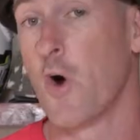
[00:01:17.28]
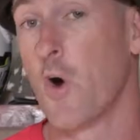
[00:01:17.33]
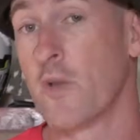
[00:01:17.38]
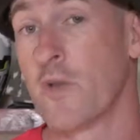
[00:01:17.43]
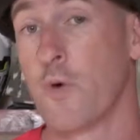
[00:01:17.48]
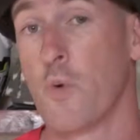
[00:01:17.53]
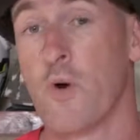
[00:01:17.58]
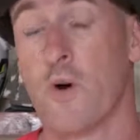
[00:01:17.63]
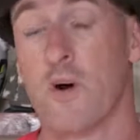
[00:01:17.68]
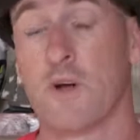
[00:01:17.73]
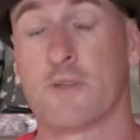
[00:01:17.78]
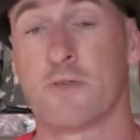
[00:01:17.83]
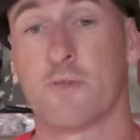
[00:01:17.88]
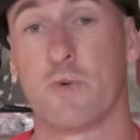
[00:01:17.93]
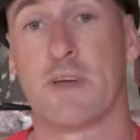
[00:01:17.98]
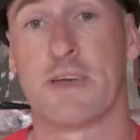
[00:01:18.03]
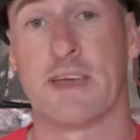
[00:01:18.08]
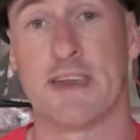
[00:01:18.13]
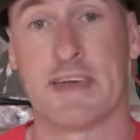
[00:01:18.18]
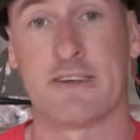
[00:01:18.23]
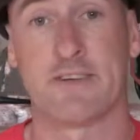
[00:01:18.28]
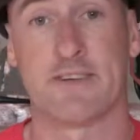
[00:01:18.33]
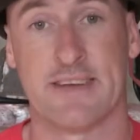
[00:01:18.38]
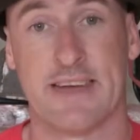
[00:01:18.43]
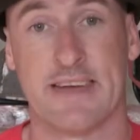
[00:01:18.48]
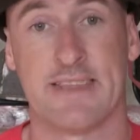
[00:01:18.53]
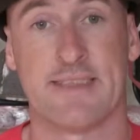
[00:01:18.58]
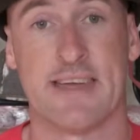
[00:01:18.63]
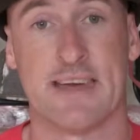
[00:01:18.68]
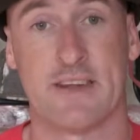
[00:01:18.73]
or the world where you can actually
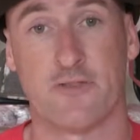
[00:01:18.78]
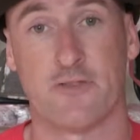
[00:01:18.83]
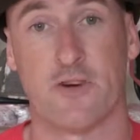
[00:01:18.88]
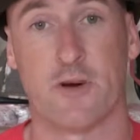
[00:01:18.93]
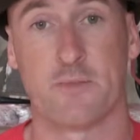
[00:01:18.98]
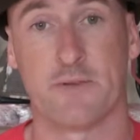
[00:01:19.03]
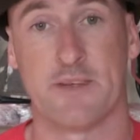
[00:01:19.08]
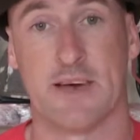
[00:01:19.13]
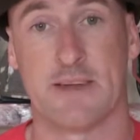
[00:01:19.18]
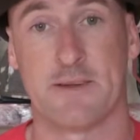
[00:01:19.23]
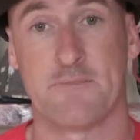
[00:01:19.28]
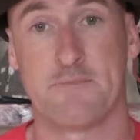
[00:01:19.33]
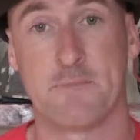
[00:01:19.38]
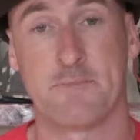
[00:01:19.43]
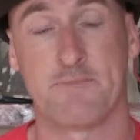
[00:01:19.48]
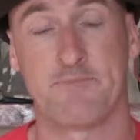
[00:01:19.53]
get that job done.